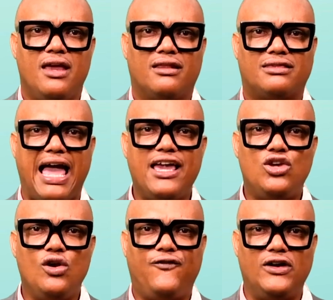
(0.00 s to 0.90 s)

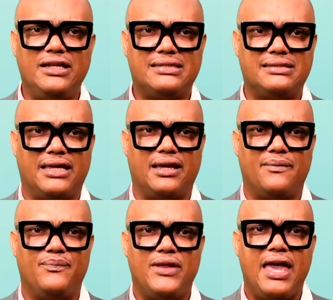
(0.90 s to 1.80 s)
Thank you for
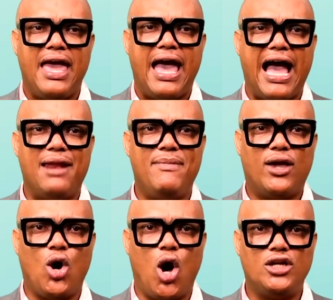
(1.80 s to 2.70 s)
listening, and may
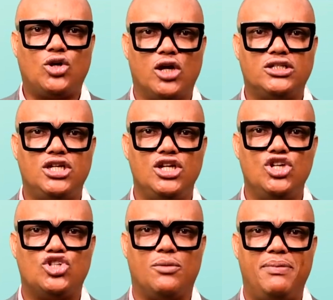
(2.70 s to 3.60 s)
God
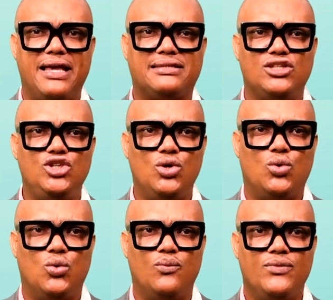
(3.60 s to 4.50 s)
continue to bless
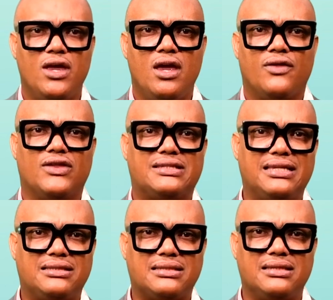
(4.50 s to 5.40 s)
you, the
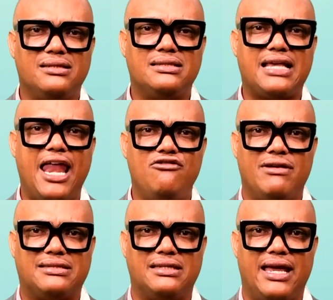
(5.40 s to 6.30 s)
citizens and
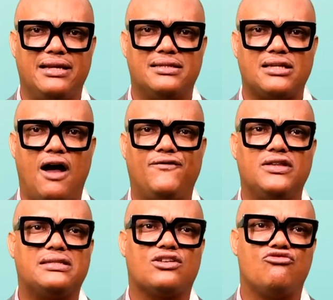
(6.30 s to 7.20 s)
residents of
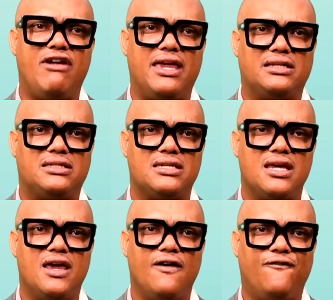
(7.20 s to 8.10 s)
this great
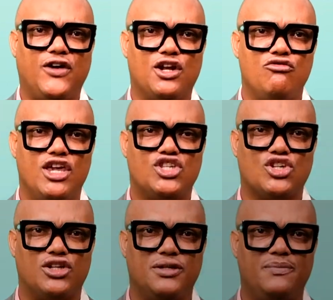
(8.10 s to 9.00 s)

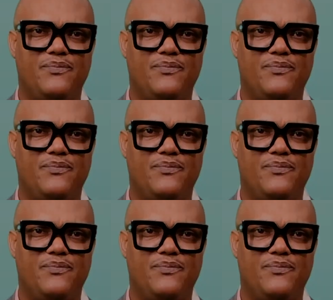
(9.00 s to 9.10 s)
federation.